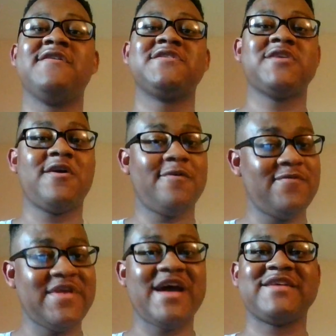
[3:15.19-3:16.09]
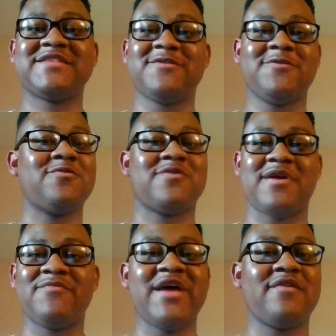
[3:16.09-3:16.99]
So, yes. Ooh,
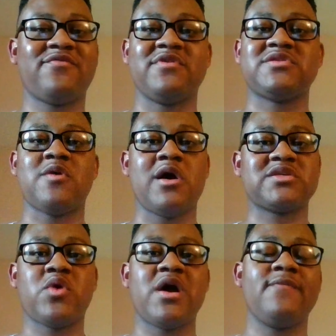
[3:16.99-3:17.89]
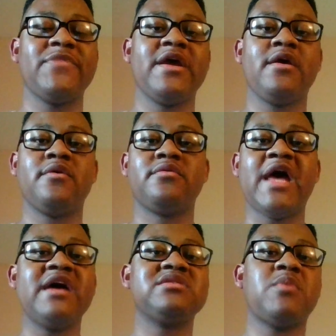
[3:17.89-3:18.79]
I'm down for it. So, Hawk Squad,
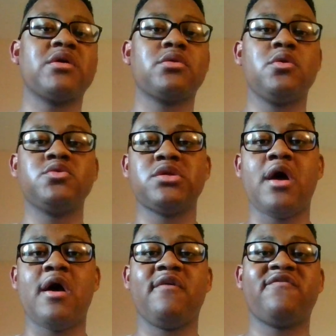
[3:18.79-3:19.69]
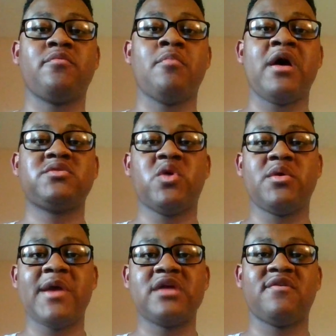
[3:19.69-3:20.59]
that is my conclusion of my
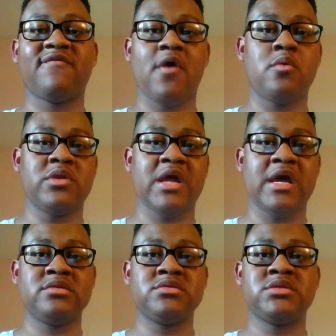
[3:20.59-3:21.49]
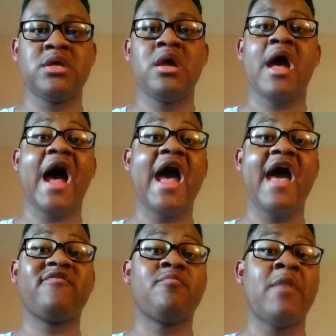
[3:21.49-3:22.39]
trailer reaction for Halloween Ends. I
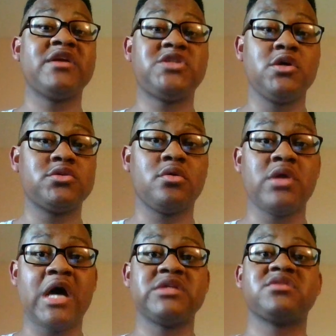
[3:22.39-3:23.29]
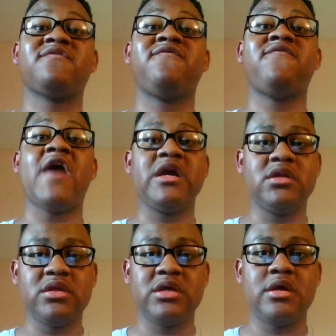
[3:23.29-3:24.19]
have my Chiseled Adonis.
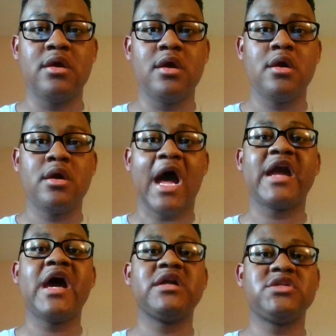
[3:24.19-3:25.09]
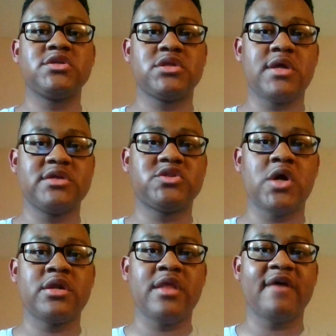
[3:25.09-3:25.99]
Finally, I got a Chiseled Adonis
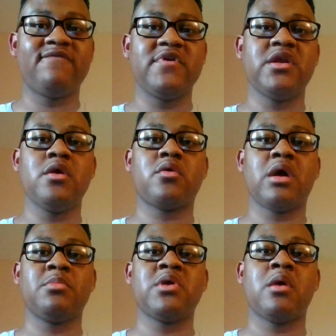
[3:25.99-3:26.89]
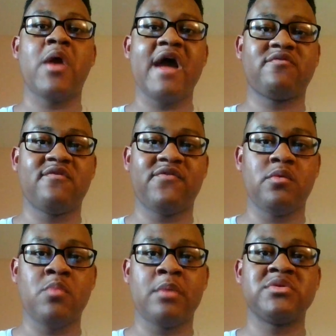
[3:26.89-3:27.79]
Turn to Laugh video coming up right after a few
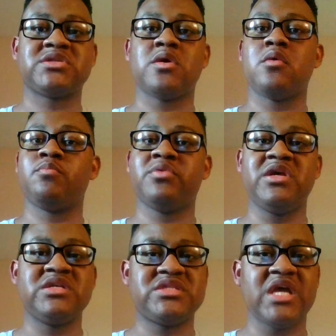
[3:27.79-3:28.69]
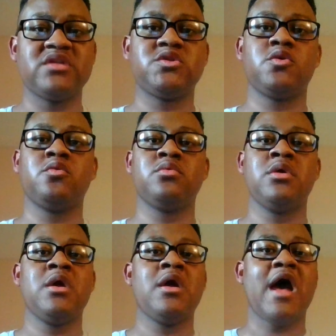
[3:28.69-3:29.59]
moments. So, please stay tuned.
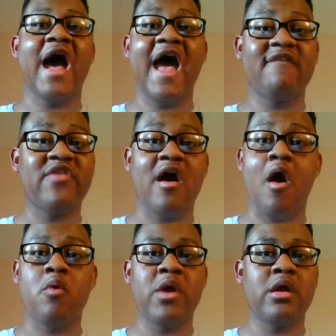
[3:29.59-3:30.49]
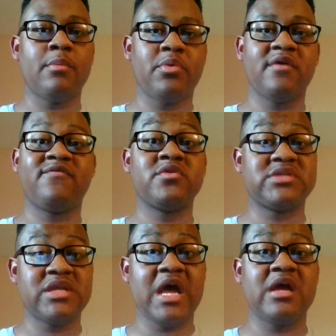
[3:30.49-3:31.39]
I have that already uploaded for
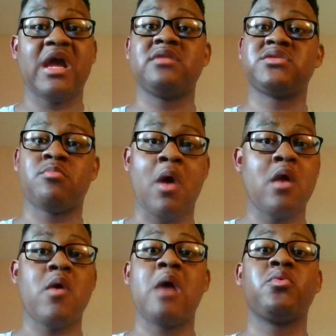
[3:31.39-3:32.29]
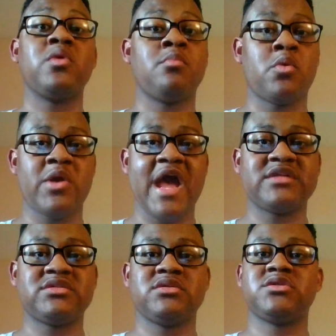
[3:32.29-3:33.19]
today, and tomorrow I will do more
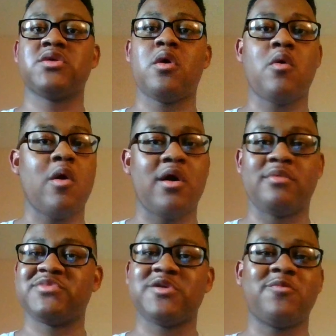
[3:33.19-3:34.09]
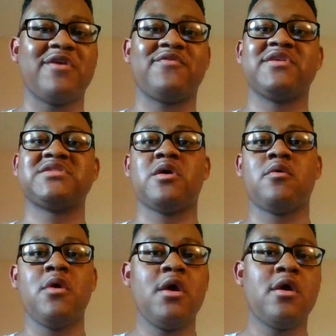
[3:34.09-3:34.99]
reactions, so I'm so ready for this.
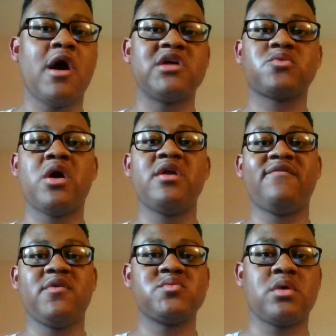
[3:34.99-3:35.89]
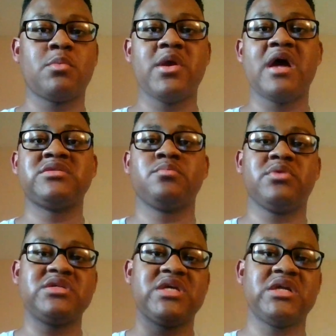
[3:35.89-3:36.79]
So, Hawk Squad, if you enjoy my reaction,
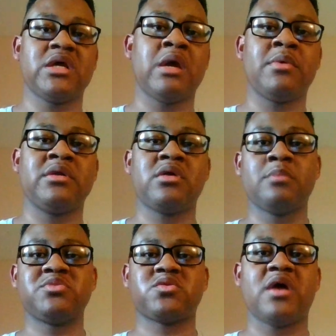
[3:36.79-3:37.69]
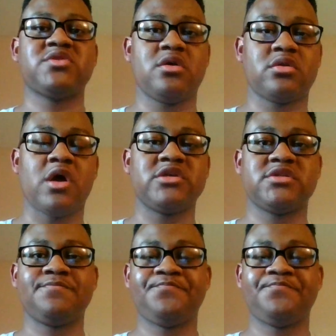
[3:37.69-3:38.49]
please hit that like button, comment, subscribe, share your thoughts.